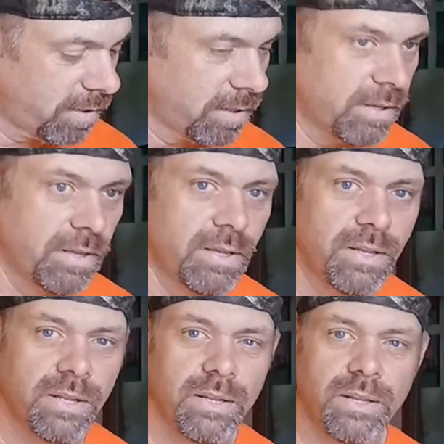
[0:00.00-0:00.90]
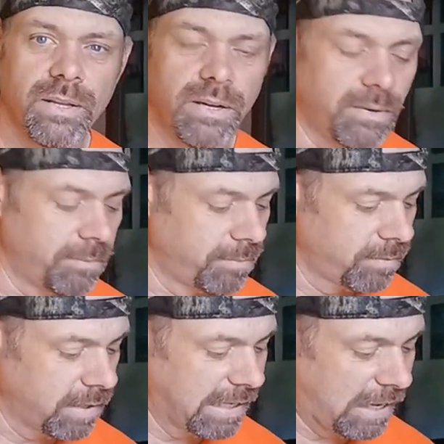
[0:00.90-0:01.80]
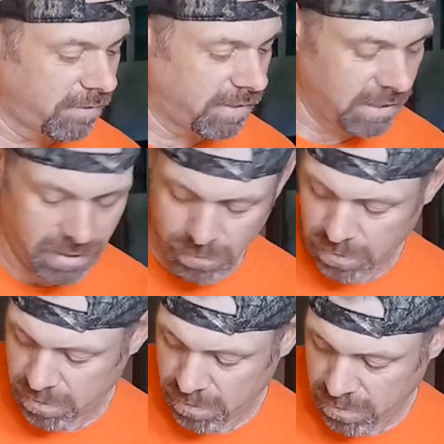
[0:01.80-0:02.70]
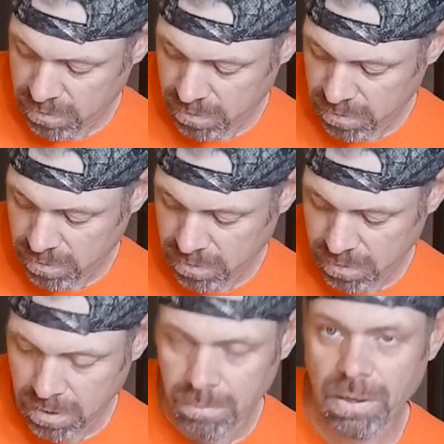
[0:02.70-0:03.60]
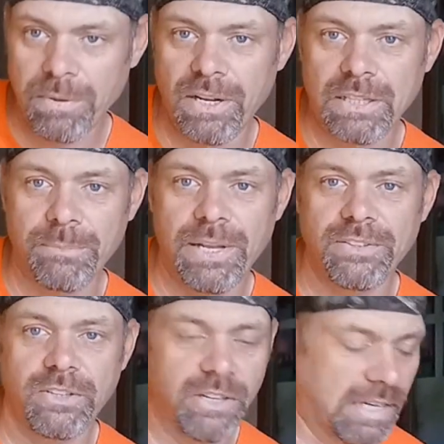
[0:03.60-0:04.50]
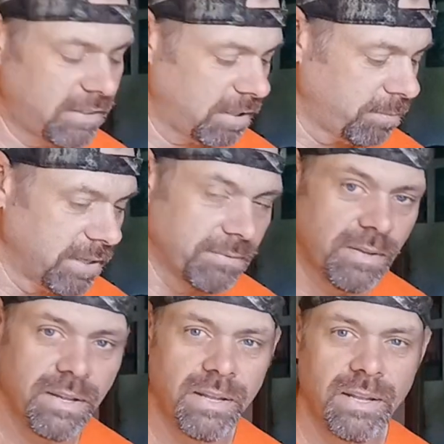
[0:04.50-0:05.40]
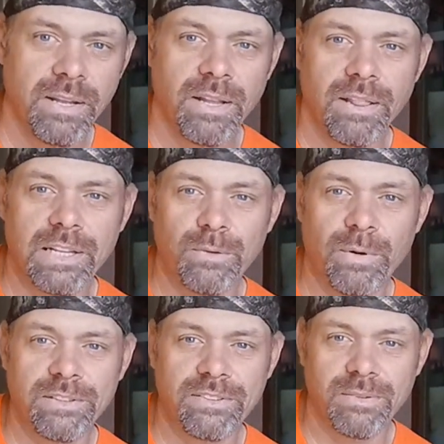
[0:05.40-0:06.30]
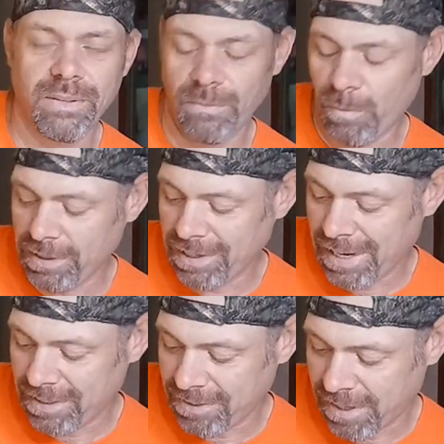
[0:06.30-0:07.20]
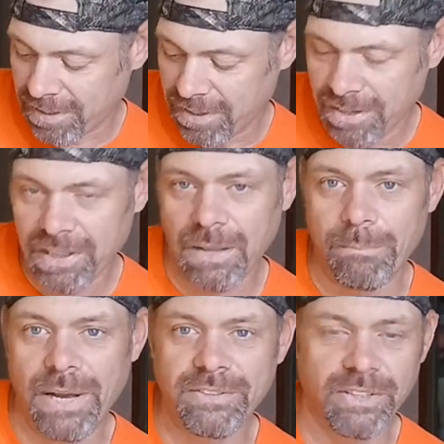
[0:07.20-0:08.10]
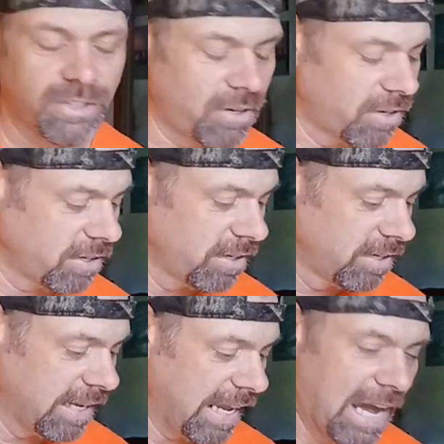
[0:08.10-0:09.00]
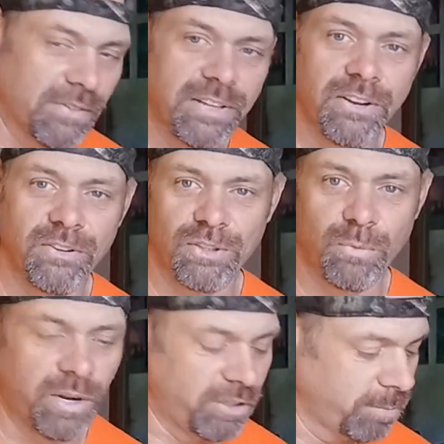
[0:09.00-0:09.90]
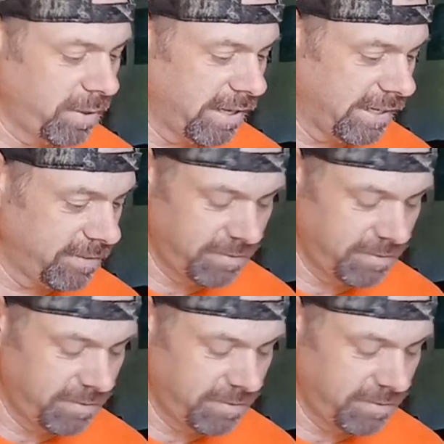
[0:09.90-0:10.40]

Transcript: and now I finally got one. Probably not the best guitar out there, but like one guy said, the best guitar out there is the one you're playing.